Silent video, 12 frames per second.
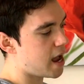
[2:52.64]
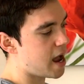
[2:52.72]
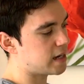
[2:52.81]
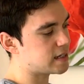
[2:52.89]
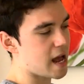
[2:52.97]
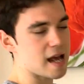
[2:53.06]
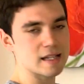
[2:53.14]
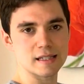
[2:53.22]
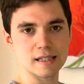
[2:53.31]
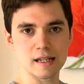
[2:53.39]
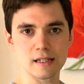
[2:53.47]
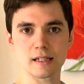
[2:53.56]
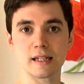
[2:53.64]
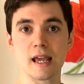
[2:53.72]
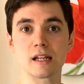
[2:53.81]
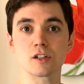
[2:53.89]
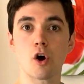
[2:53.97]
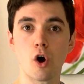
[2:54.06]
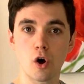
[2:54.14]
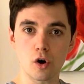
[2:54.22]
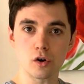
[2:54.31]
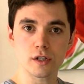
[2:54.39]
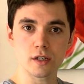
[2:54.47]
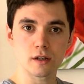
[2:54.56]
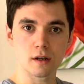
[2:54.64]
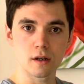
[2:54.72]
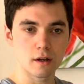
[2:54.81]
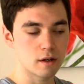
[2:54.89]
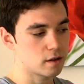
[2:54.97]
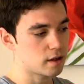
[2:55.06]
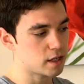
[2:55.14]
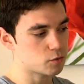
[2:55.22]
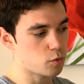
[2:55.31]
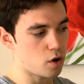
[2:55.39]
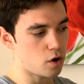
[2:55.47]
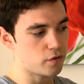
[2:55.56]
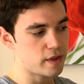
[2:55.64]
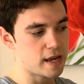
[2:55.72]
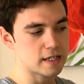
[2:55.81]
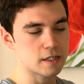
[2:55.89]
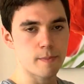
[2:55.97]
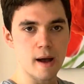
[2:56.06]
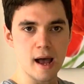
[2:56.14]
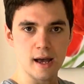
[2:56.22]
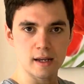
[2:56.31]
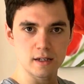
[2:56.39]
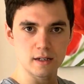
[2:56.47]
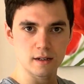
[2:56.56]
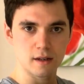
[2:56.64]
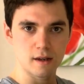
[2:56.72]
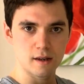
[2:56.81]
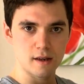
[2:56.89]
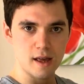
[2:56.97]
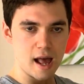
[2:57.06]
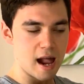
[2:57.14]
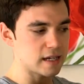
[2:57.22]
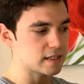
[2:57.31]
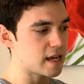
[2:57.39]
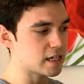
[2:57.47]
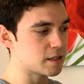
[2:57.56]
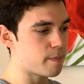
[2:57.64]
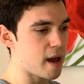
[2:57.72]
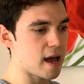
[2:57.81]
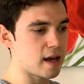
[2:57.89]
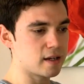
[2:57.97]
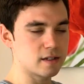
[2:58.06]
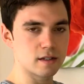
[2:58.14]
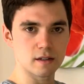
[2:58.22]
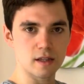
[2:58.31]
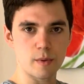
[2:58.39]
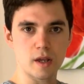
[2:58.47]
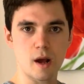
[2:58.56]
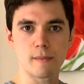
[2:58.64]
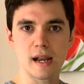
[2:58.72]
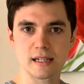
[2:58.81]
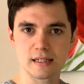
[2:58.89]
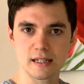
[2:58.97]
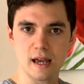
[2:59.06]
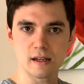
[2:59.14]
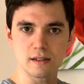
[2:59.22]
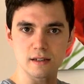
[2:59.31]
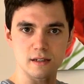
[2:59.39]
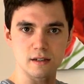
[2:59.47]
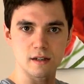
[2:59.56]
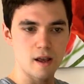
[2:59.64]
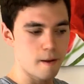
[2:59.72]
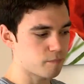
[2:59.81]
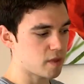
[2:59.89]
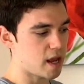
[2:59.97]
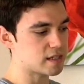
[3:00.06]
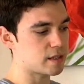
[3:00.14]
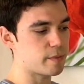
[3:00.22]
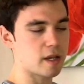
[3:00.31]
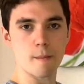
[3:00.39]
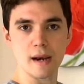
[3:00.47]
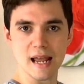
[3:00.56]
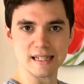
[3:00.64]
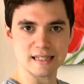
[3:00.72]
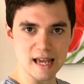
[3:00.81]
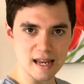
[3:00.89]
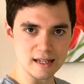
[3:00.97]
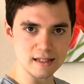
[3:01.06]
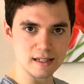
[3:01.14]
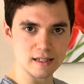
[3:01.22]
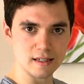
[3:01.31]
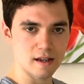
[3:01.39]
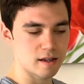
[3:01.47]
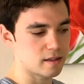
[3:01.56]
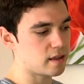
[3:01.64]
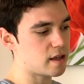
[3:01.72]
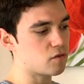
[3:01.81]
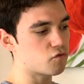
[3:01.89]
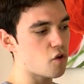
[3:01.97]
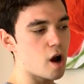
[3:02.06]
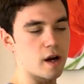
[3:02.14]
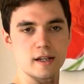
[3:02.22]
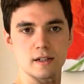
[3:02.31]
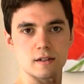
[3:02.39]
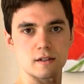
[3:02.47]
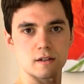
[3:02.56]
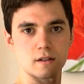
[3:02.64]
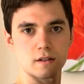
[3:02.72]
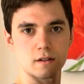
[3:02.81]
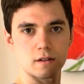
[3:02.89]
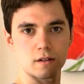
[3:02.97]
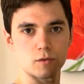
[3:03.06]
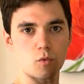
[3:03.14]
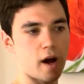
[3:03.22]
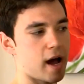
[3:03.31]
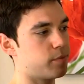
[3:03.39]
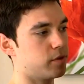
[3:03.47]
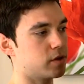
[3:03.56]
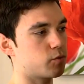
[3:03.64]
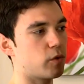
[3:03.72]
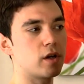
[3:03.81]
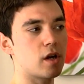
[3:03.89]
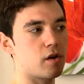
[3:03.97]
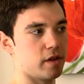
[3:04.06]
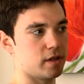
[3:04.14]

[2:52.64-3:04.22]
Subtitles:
And as things get hot, guess what? They expand. As they expand, they become less dense. As they become less dense, they then rise. That's what happens. We know